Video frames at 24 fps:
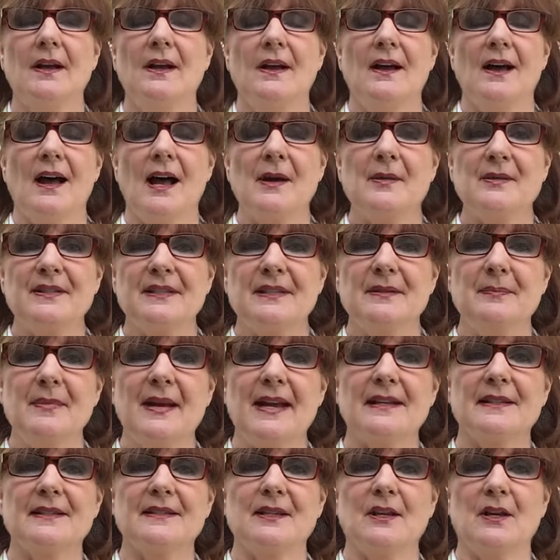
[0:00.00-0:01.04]
I was in
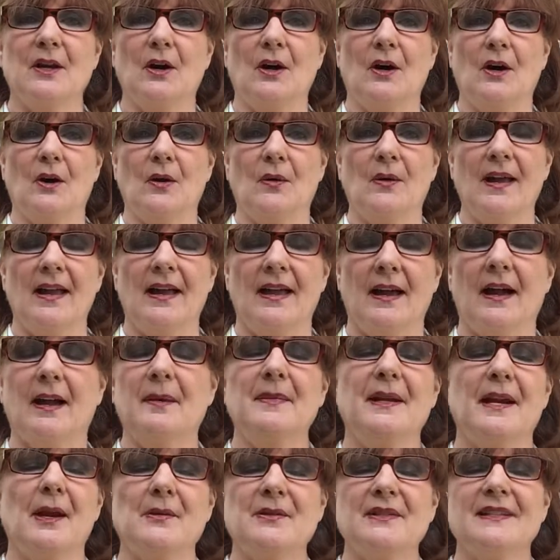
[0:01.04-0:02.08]
Mexico,
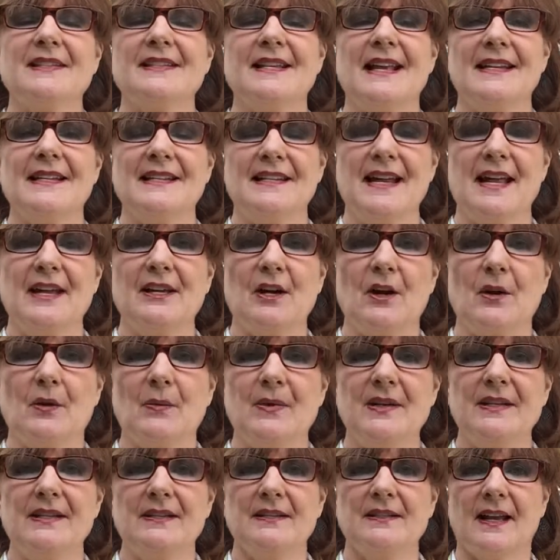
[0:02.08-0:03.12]
I was in San Diego, and we
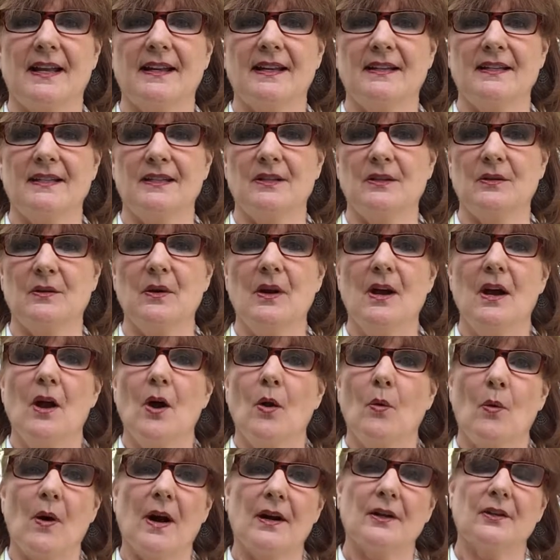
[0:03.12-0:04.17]
decided to
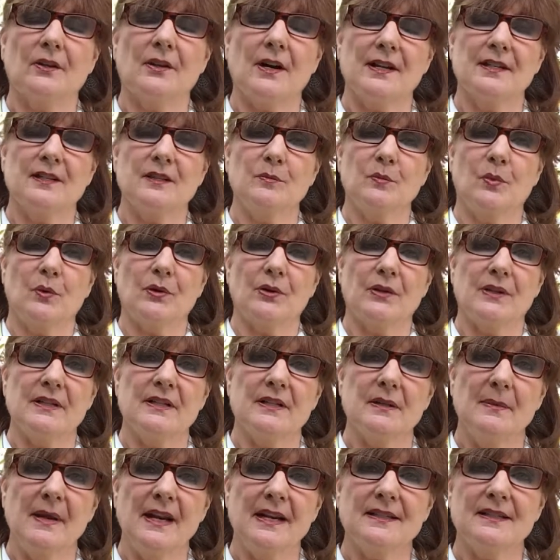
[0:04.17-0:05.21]
walk across the border into
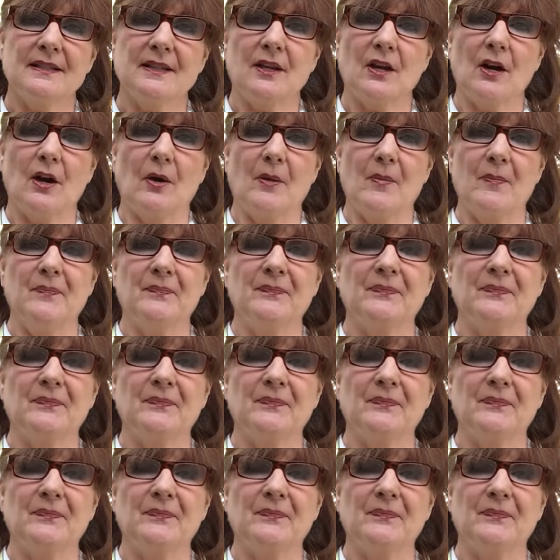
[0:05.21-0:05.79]
Mexico.